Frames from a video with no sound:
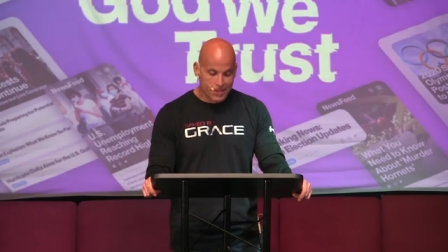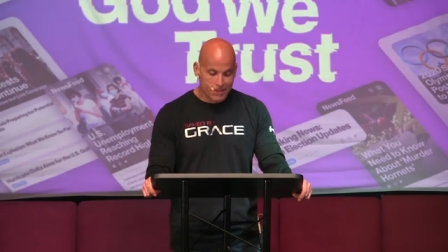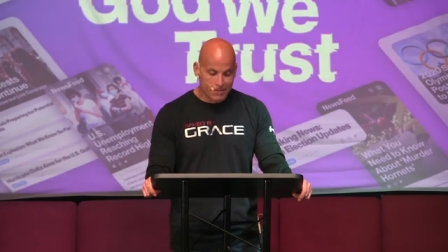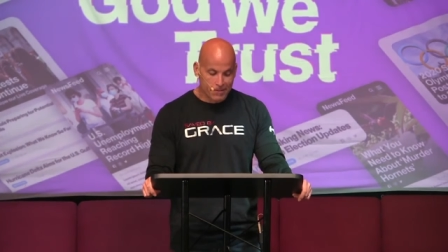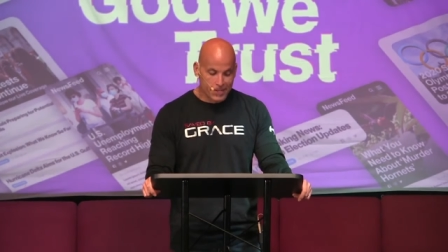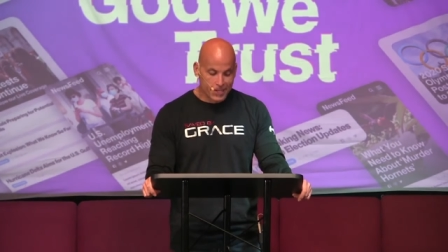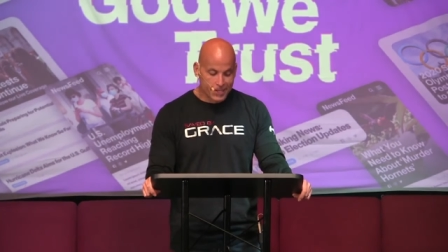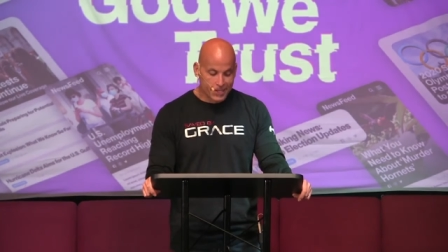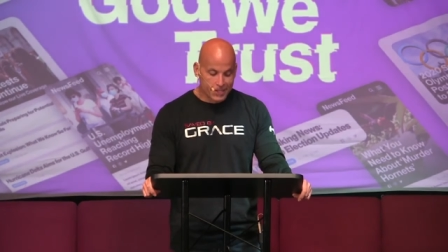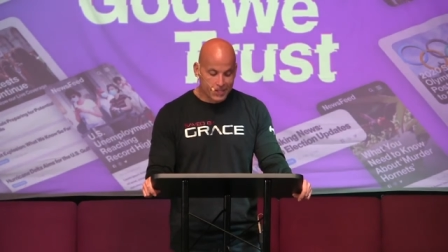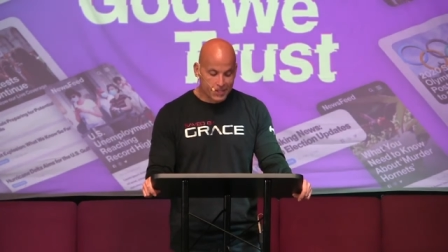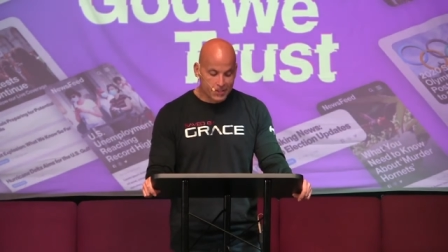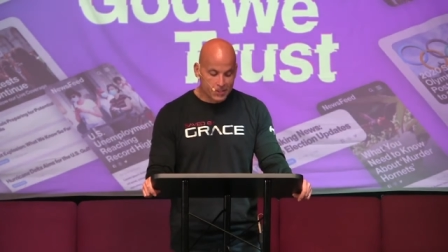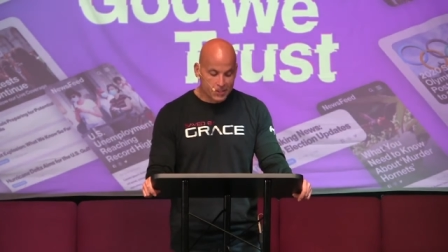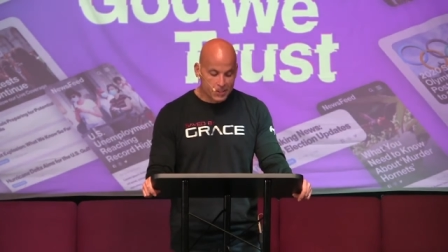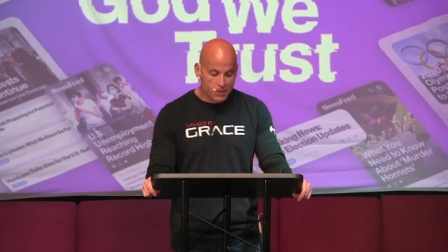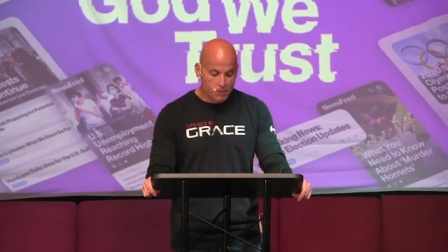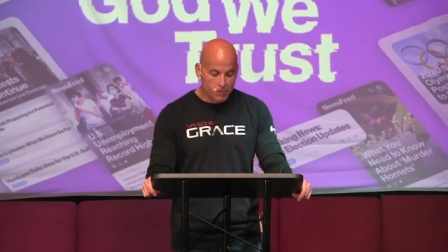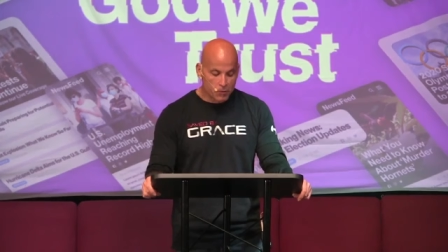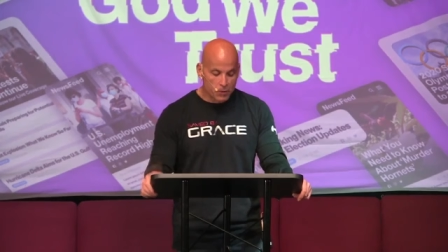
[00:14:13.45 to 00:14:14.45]
We need to do
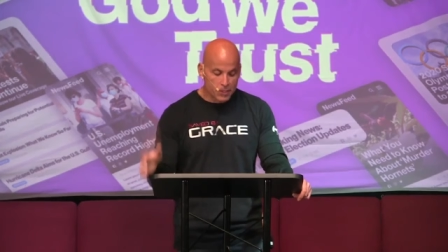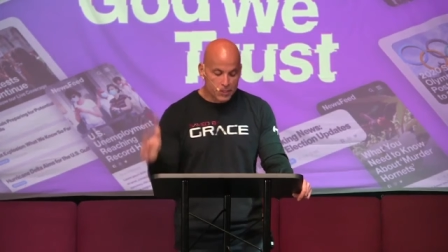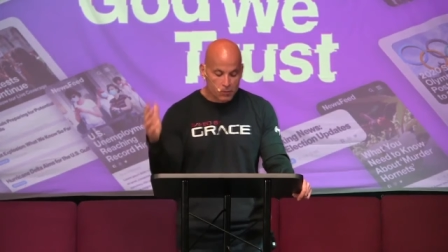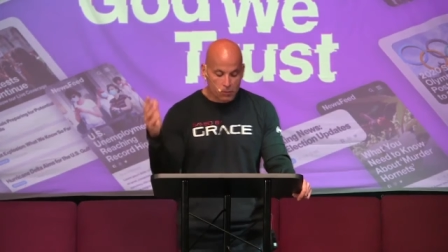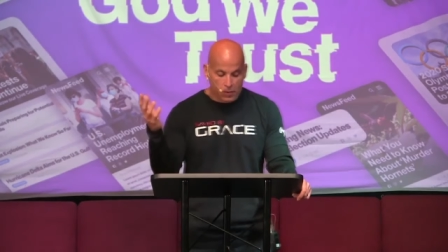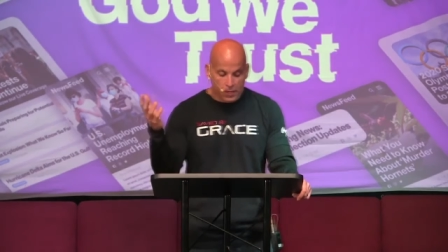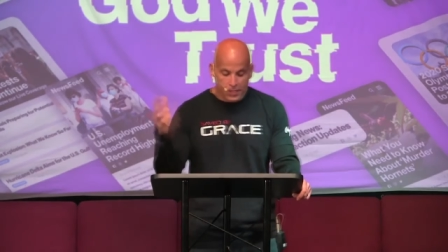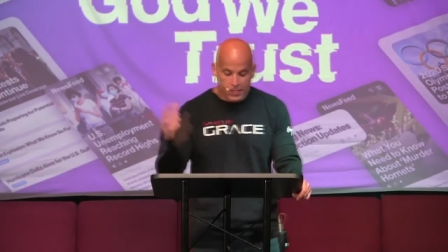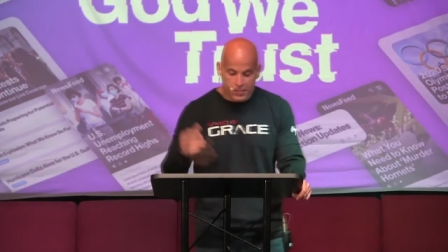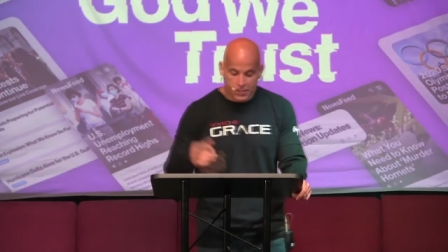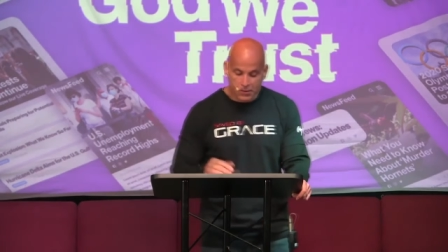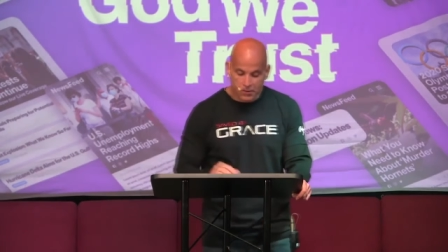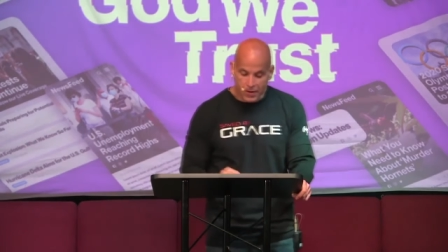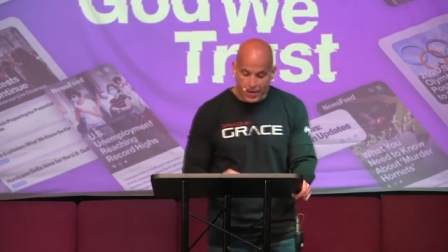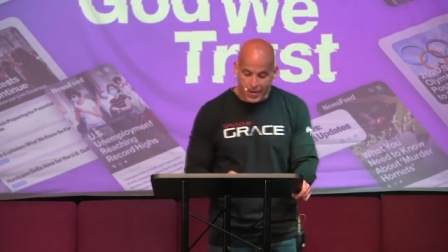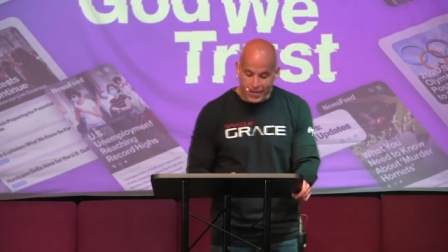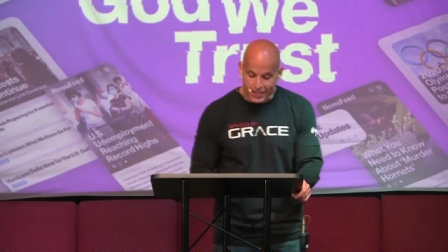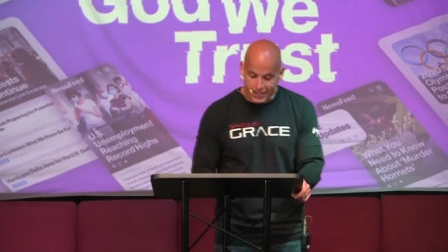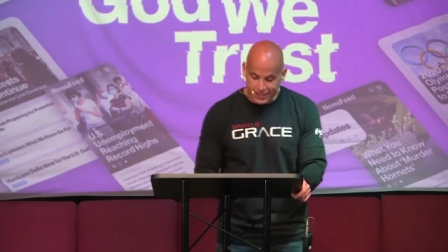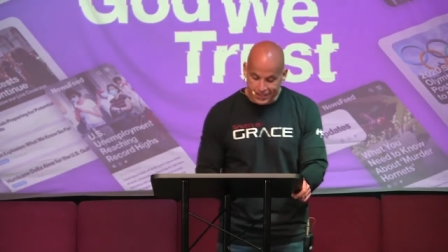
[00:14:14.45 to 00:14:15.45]
something. What, what is
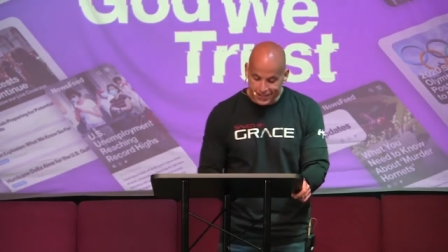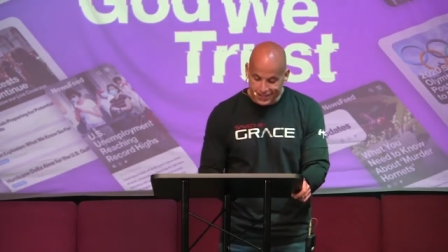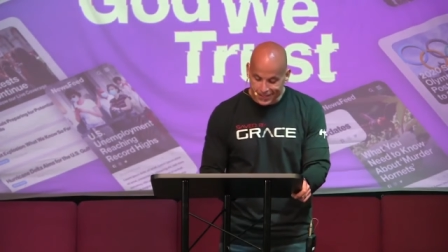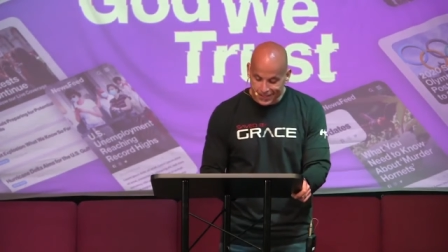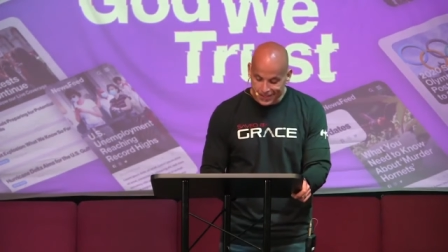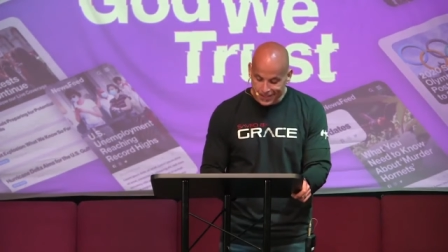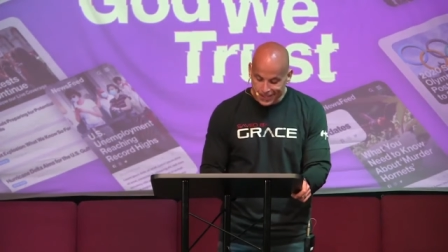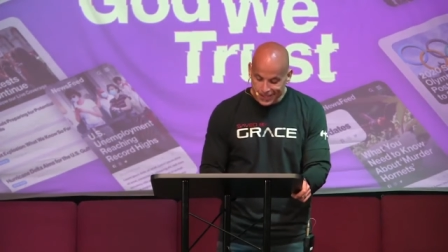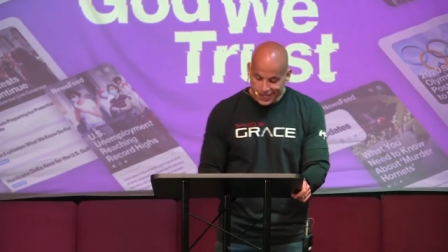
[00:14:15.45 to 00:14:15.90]
grace?